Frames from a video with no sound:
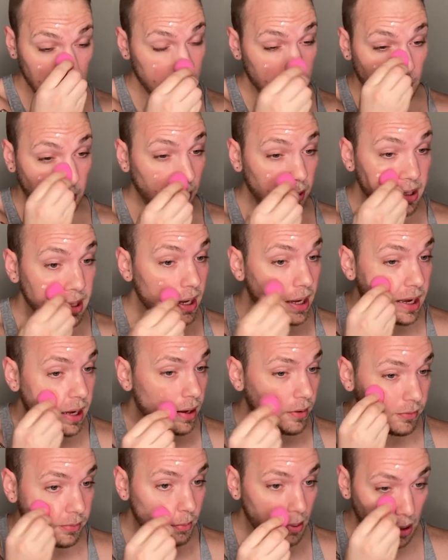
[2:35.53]
So I already
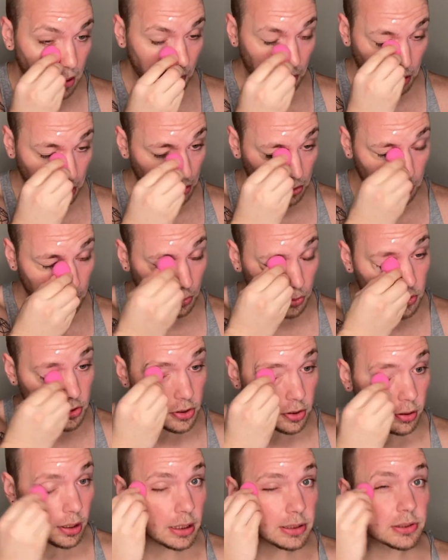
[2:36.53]
have my regular
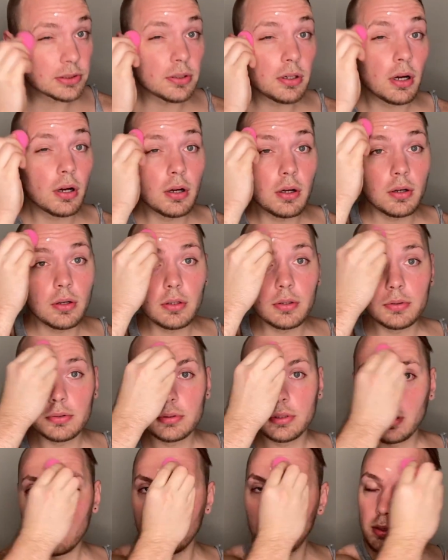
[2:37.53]
moisturizer
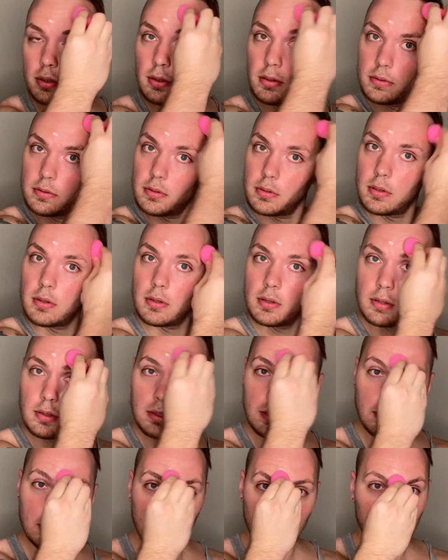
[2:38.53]
on,
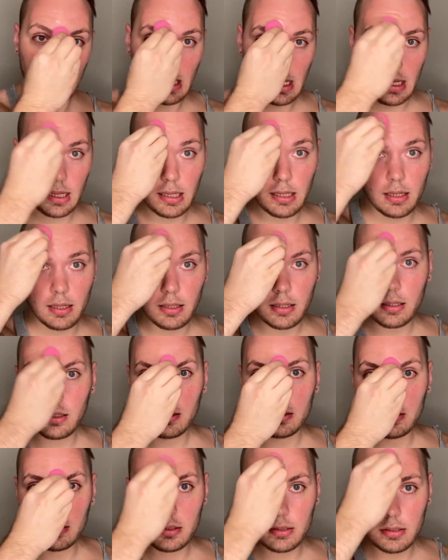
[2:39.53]

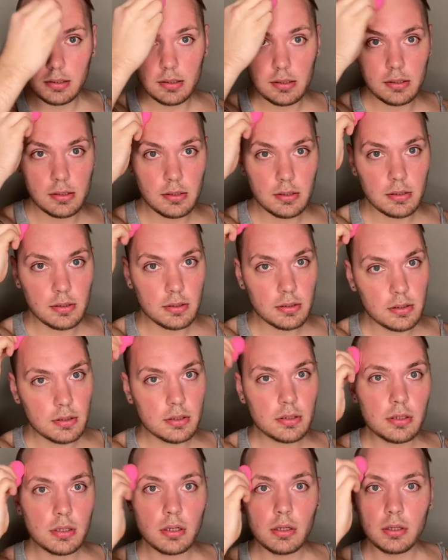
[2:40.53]

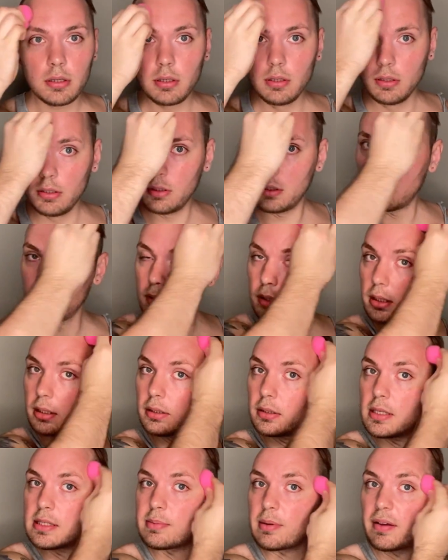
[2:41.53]
and I
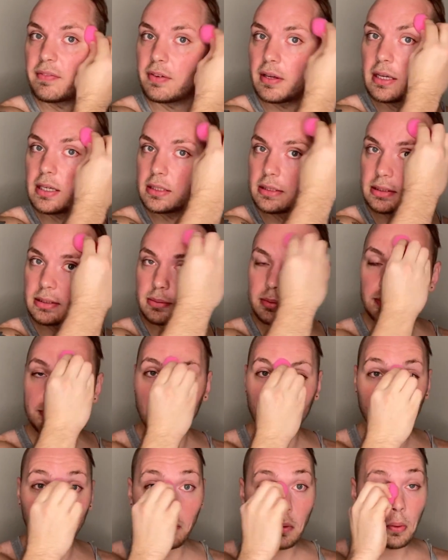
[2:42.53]
cleanse my face
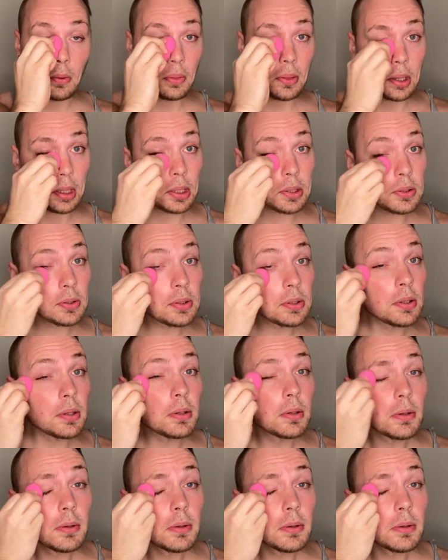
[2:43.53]
before this.